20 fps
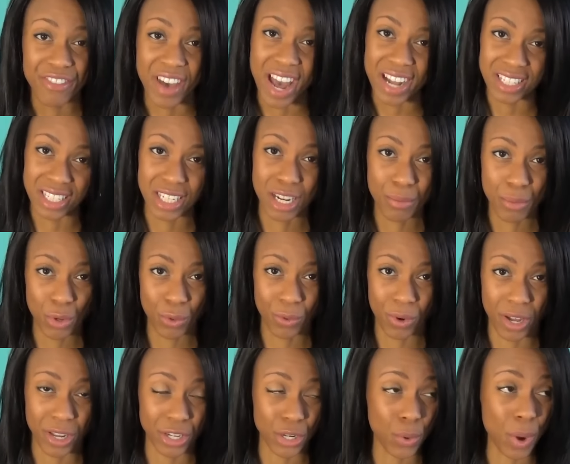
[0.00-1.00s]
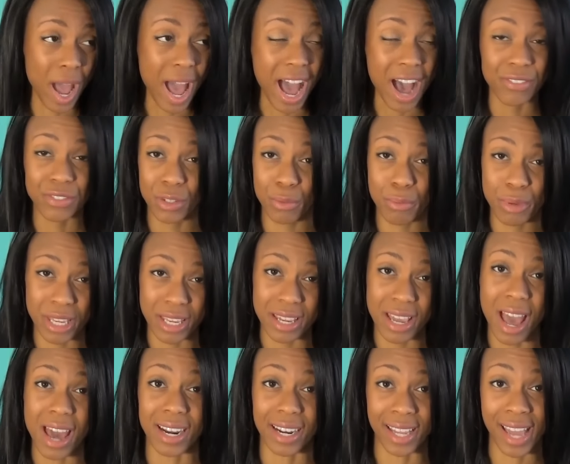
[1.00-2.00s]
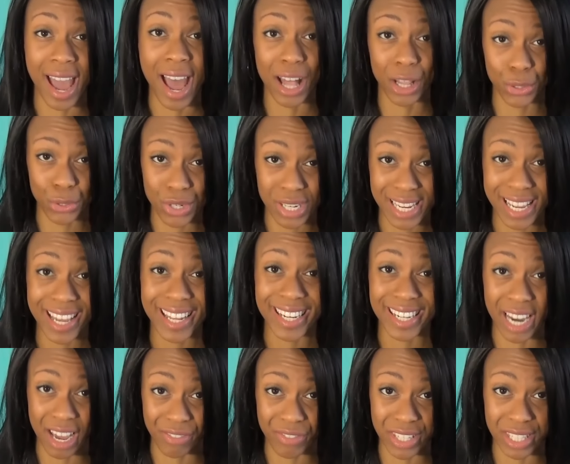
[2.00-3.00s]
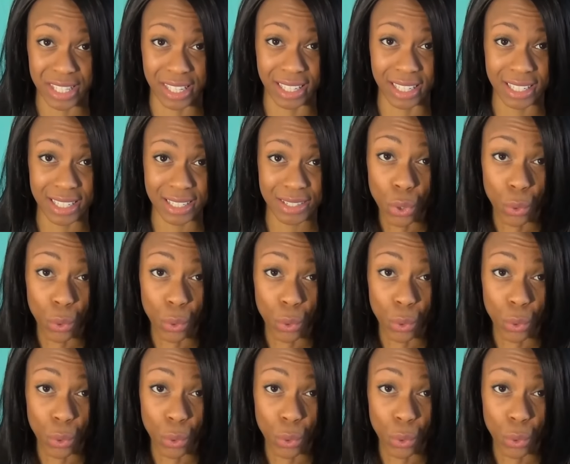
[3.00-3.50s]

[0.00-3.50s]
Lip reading: Fact number one, you have to be at a calorie deficit.